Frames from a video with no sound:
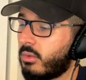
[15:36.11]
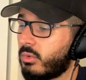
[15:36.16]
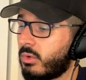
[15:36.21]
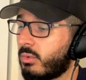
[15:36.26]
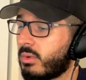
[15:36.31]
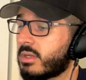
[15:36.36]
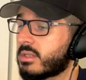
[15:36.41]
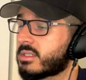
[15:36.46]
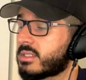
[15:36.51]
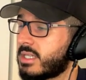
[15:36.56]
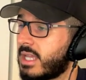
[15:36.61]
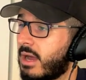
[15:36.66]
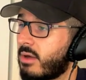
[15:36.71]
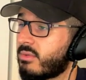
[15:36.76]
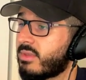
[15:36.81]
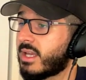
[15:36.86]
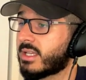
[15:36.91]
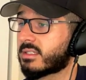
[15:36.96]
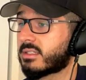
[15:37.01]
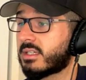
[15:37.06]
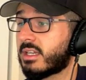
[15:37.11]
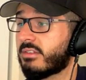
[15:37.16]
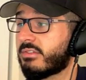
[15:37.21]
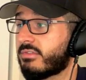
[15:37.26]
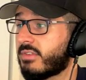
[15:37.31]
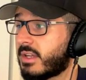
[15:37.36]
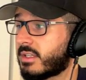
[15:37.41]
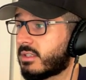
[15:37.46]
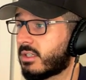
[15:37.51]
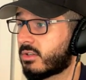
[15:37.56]
we want to see how that's going to
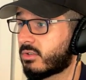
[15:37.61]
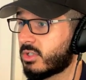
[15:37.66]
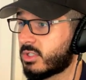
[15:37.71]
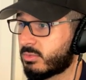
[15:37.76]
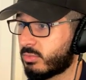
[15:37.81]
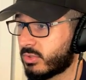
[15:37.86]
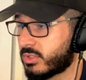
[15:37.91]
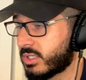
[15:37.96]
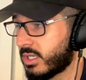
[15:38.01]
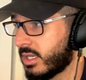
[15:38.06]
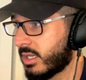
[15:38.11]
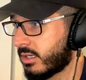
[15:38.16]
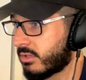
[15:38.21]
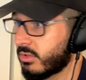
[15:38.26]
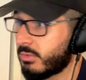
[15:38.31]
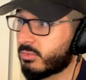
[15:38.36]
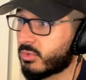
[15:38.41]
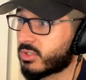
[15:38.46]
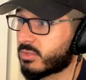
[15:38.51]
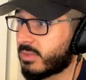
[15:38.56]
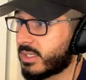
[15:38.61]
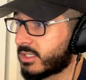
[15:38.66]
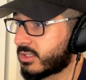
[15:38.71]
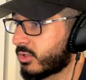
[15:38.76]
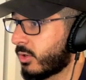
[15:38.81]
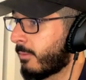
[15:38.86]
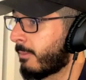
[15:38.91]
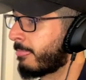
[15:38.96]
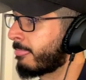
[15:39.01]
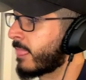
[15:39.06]
affect the crypto, uh, crypto space.
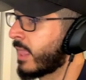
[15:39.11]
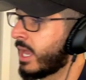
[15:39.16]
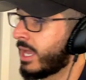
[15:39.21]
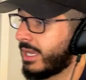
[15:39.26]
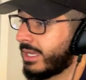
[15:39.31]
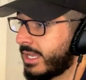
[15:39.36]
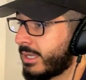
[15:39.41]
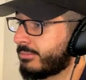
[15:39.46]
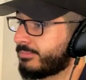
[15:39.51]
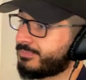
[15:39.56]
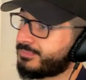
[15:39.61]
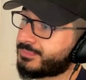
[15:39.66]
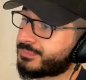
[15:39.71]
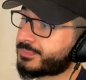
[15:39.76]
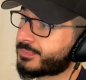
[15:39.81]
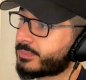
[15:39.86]
So, again,